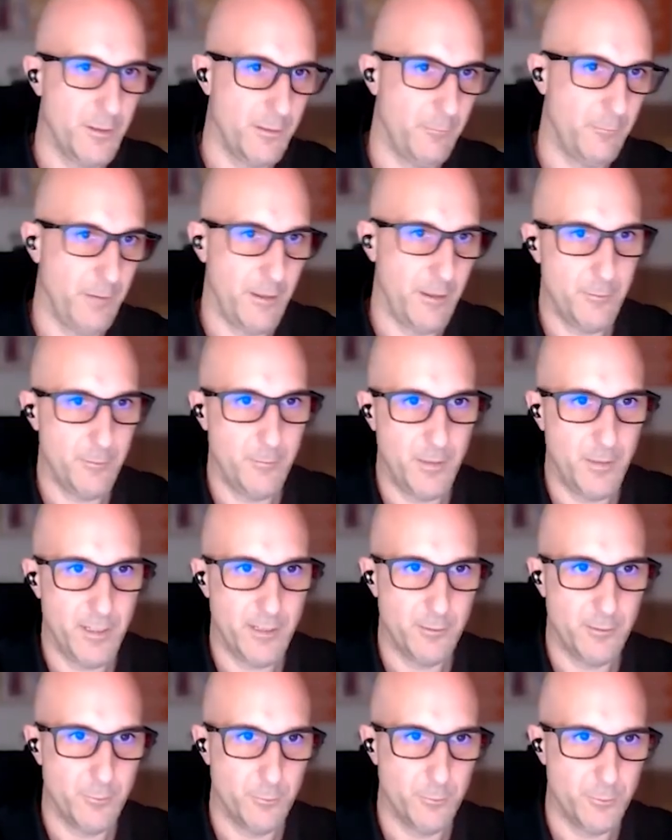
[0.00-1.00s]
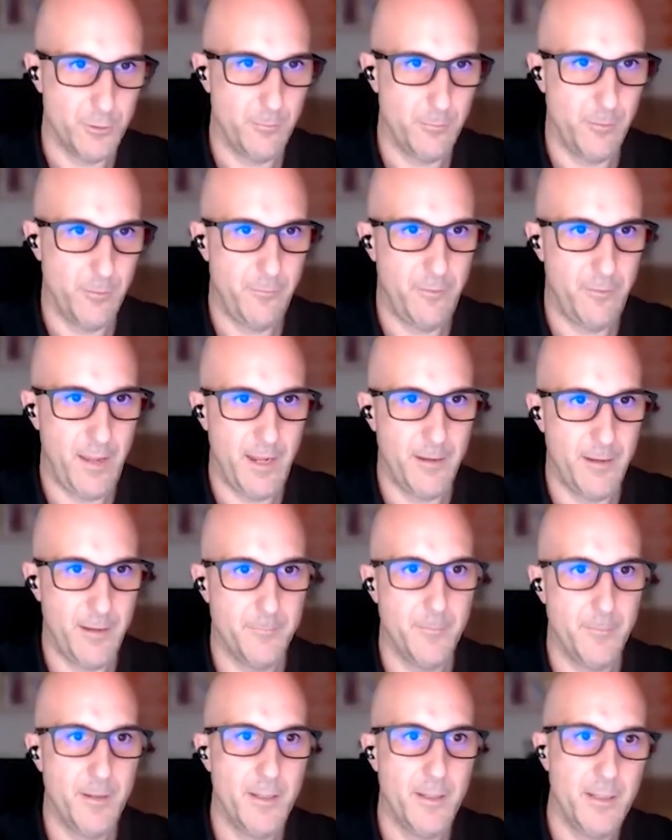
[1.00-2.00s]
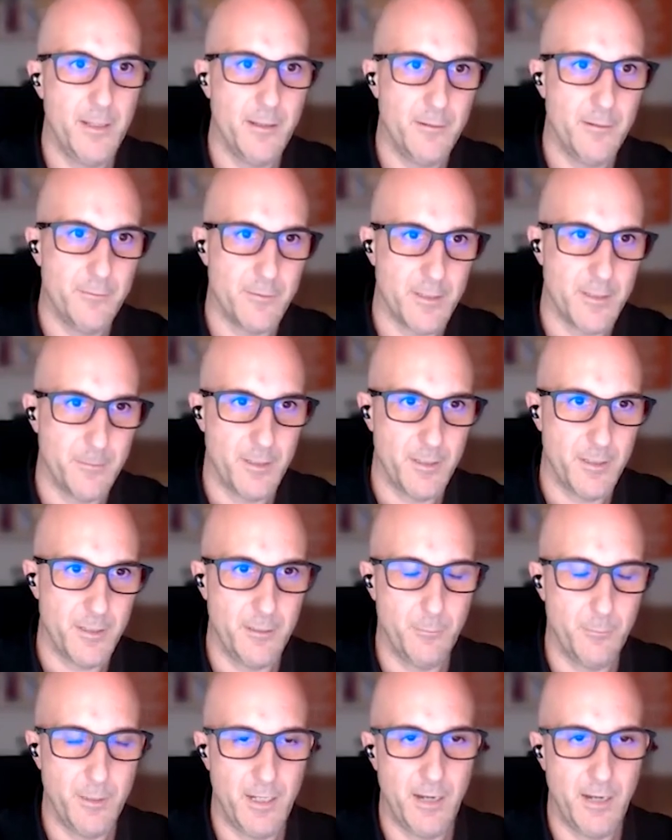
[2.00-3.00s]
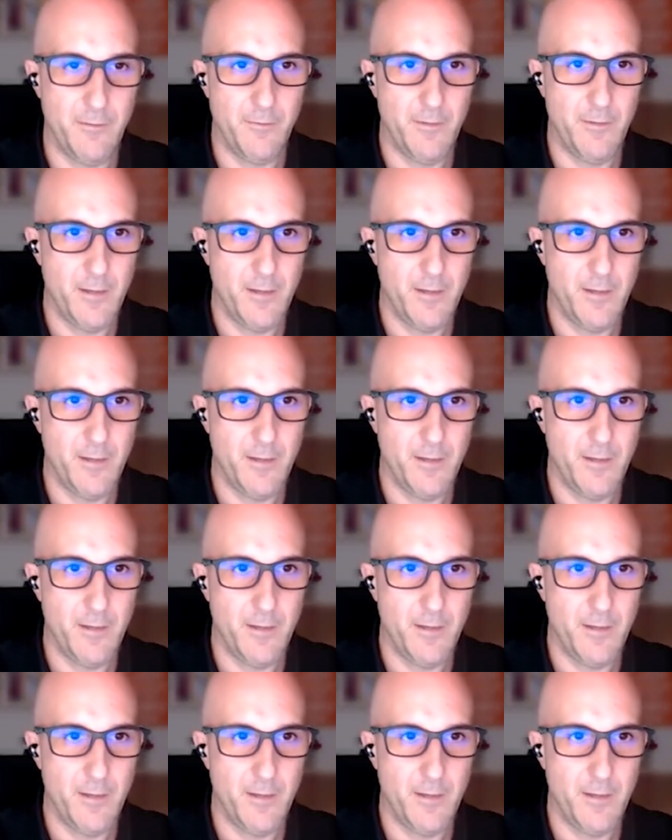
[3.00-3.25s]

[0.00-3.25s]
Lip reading: randomly to some of them. For example, here we have